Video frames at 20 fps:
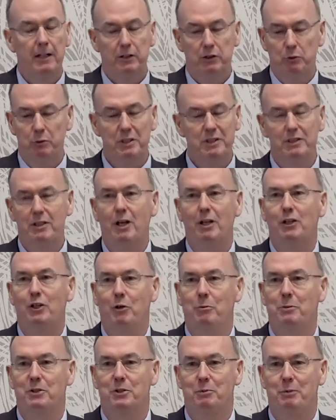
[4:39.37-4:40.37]
So it's not
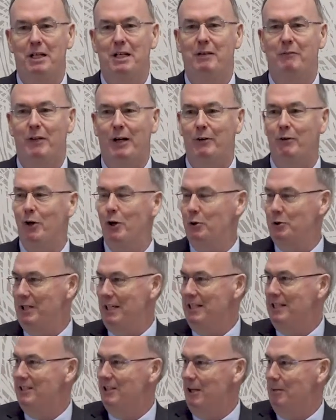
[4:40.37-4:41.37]
coming to any of our roads
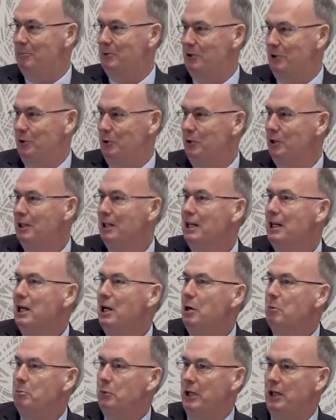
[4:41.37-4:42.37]
anytime soon.
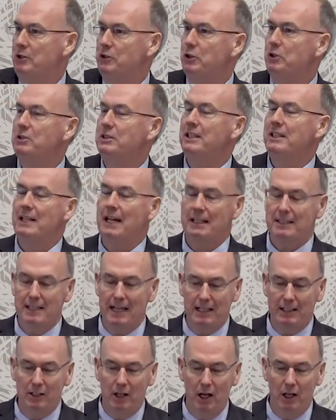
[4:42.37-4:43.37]
But as you see that
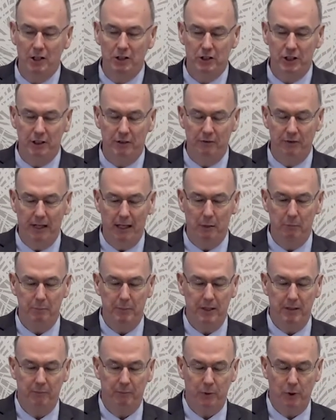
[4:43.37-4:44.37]
technology develop,
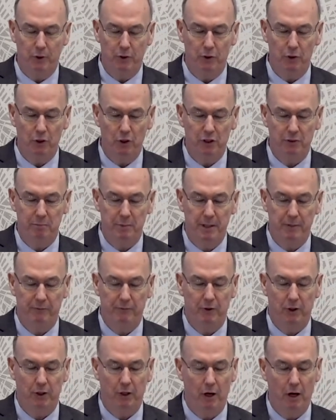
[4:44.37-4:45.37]
be it for trucks, be it
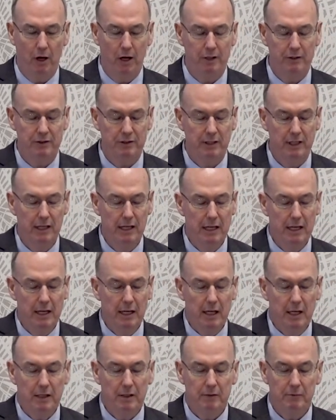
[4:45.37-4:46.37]
for cars,
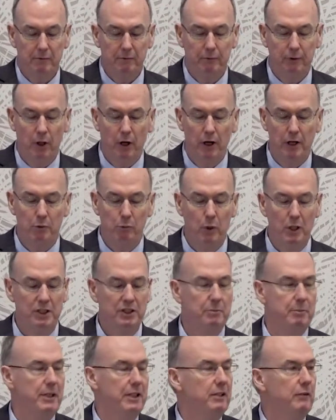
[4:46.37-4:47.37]
Florida
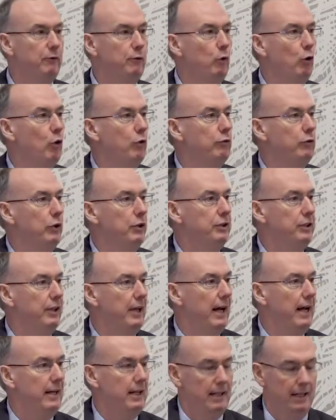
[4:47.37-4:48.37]
wants to be at the forefront of
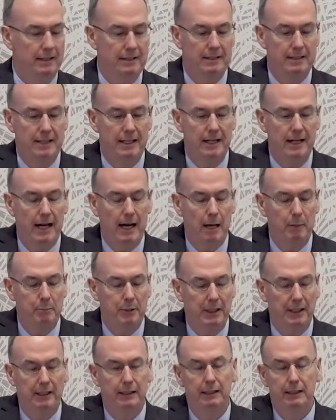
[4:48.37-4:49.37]
that and see it
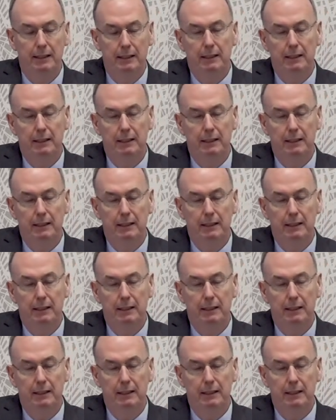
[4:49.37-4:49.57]
happening.